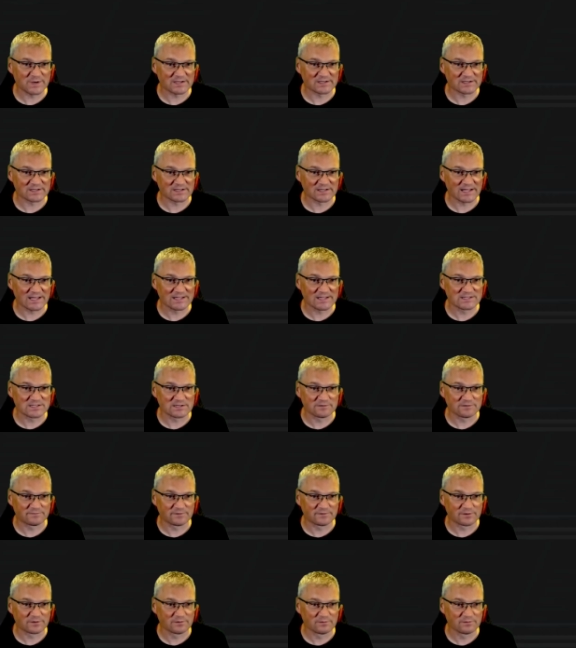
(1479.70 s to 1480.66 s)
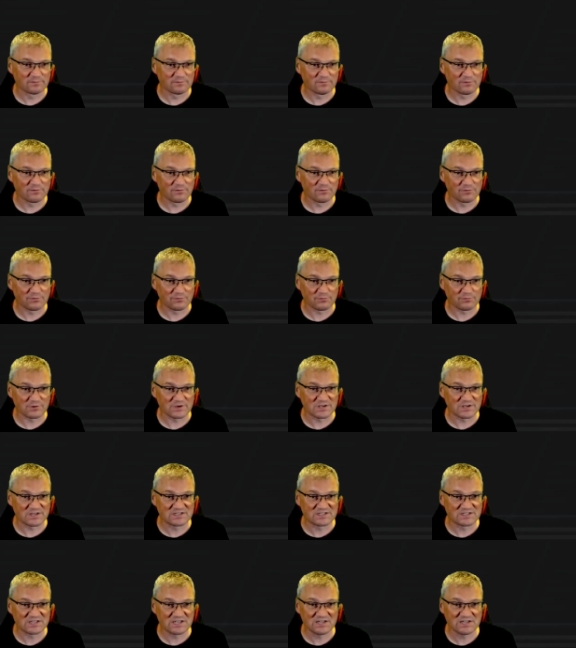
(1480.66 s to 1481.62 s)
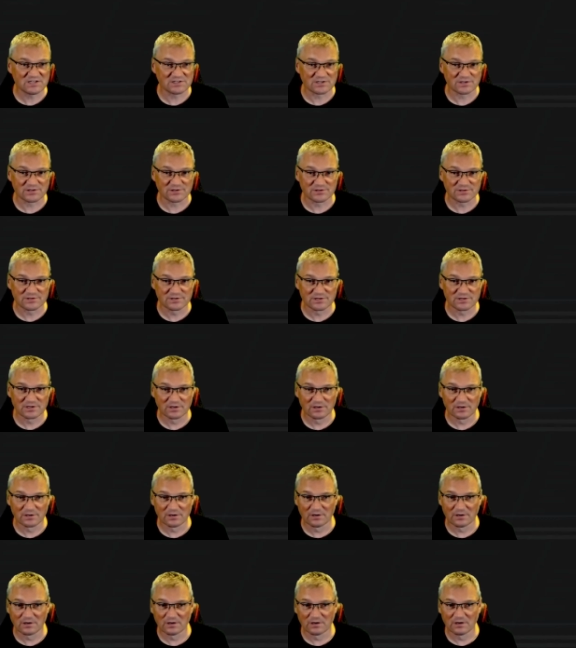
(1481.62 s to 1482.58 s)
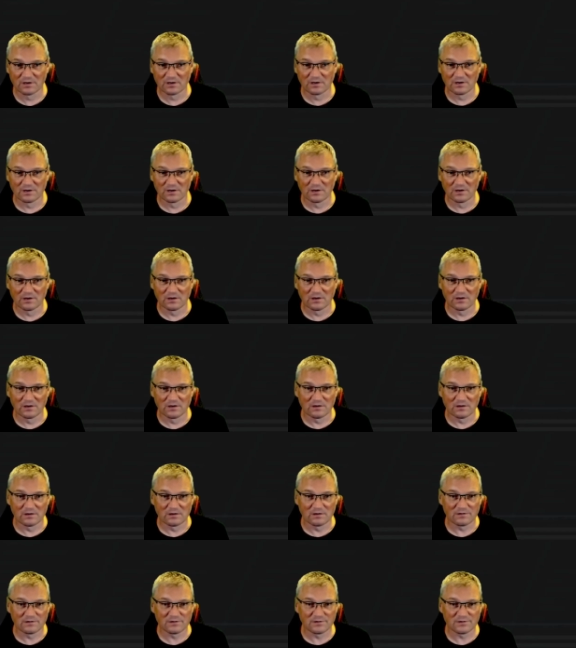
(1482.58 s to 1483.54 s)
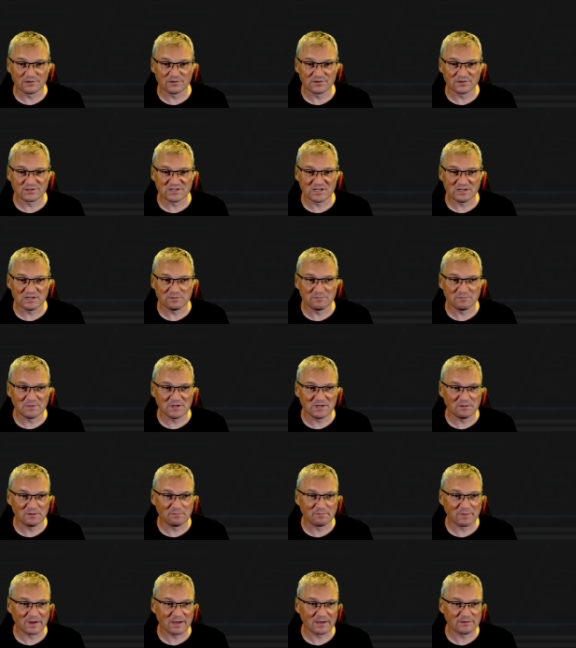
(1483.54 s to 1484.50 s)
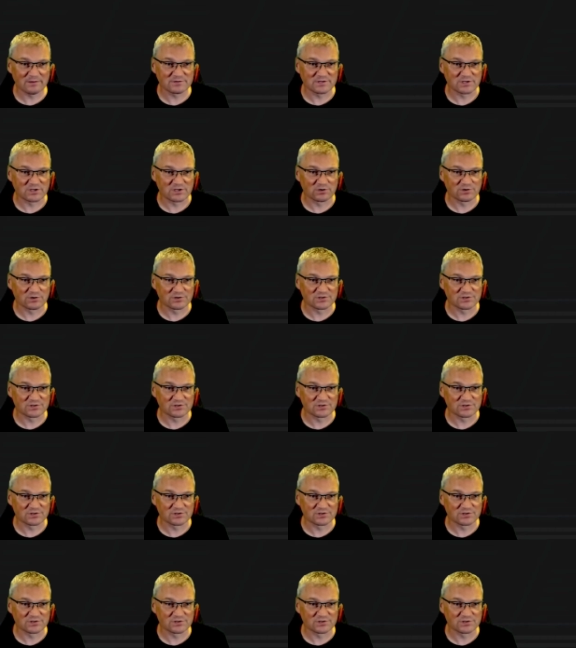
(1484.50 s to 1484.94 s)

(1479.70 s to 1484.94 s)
to Atalanta for three seasons. £13 million he